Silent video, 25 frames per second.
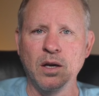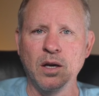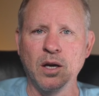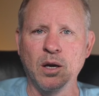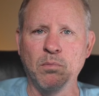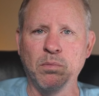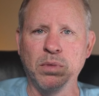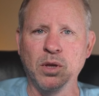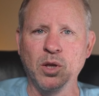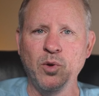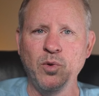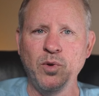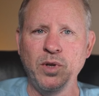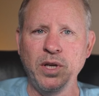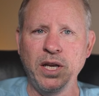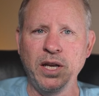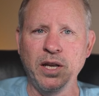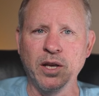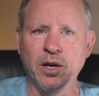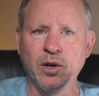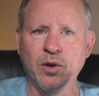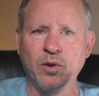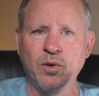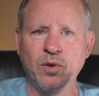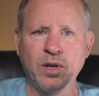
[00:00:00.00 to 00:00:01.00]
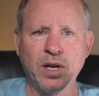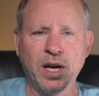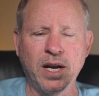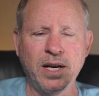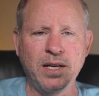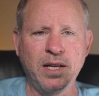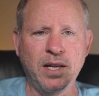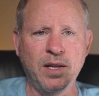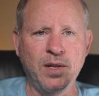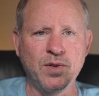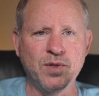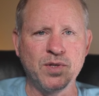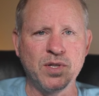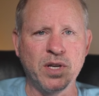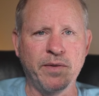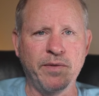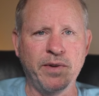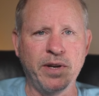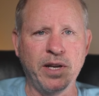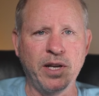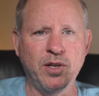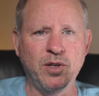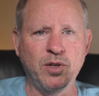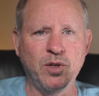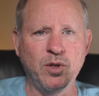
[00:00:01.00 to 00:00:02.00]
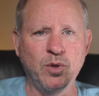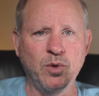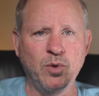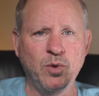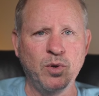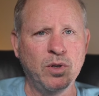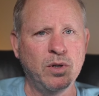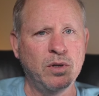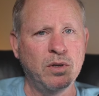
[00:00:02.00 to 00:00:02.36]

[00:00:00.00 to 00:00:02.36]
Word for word: A blue Dino 1972